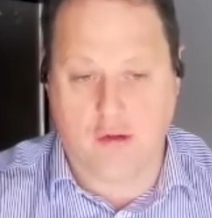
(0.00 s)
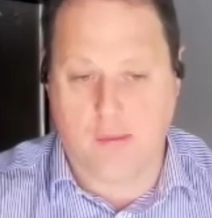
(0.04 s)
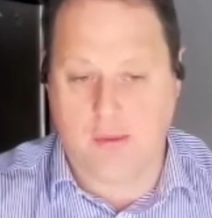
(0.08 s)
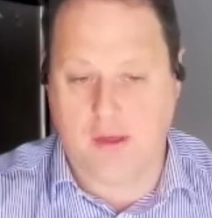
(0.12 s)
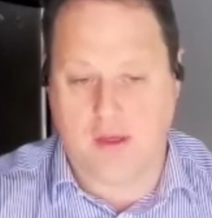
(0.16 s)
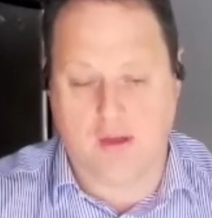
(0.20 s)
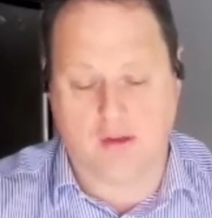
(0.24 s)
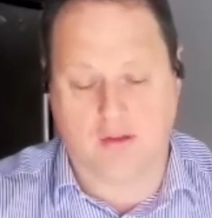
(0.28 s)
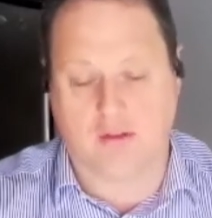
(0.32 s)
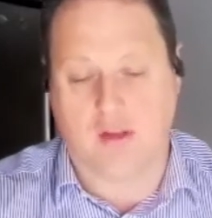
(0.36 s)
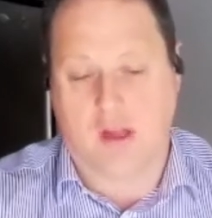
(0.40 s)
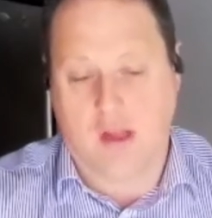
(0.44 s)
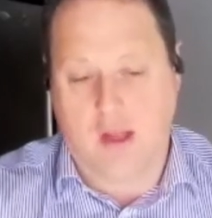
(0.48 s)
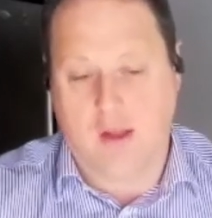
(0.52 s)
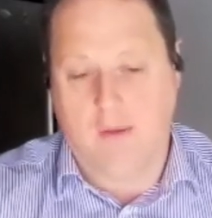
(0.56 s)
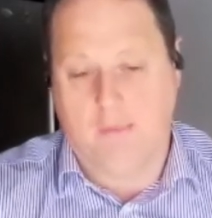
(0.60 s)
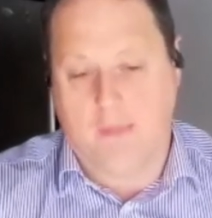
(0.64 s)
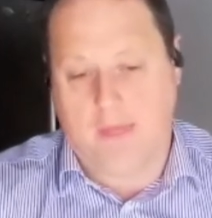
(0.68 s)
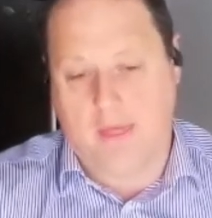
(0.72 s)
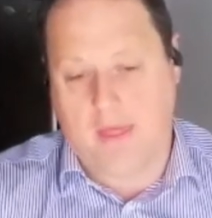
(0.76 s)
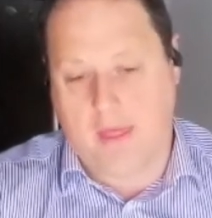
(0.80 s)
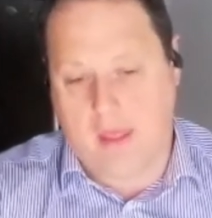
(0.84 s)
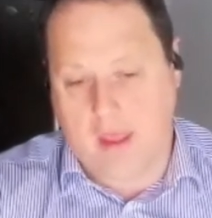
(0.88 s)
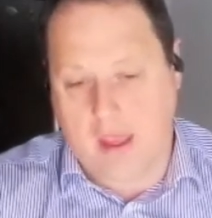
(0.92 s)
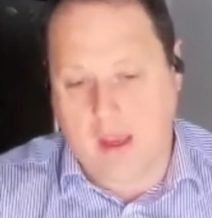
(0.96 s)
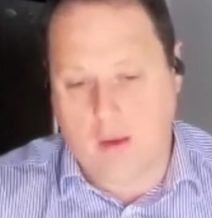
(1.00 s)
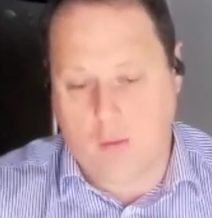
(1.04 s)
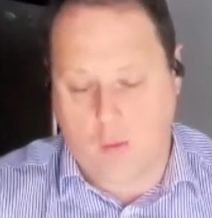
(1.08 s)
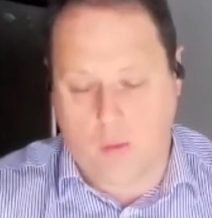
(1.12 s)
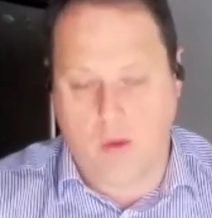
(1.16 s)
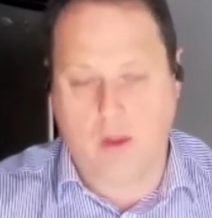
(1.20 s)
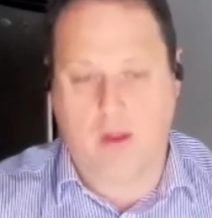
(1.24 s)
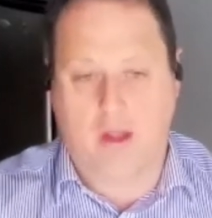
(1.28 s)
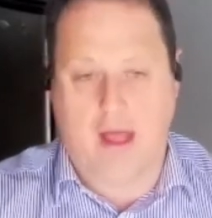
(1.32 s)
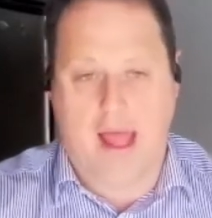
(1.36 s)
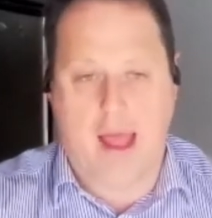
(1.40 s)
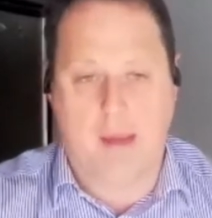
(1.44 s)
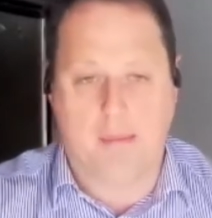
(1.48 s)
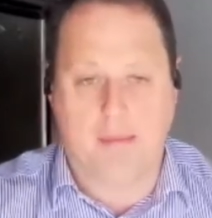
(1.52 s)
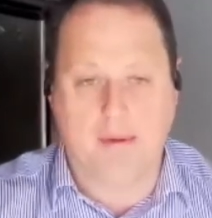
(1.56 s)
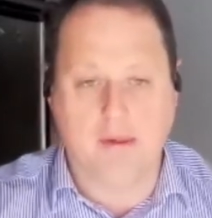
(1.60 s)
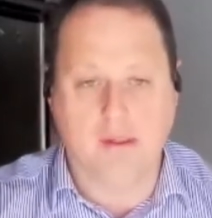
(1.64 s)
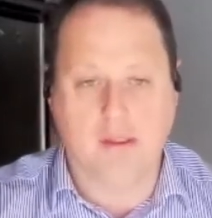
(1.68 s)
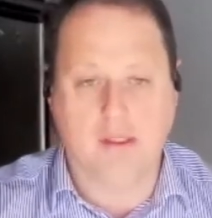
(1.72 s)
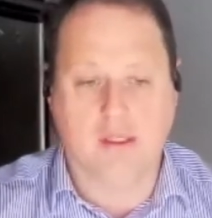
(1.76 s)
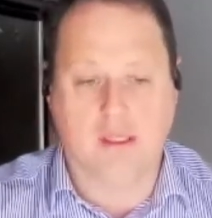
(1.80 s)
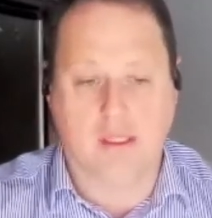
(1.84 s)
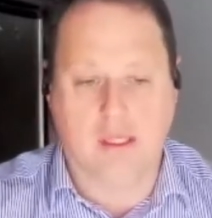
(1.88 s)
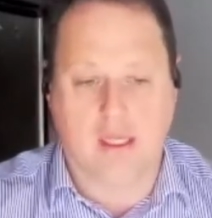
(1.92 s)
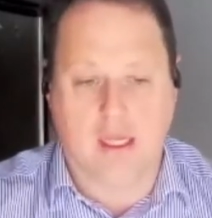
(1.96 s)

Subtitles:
because it will happen.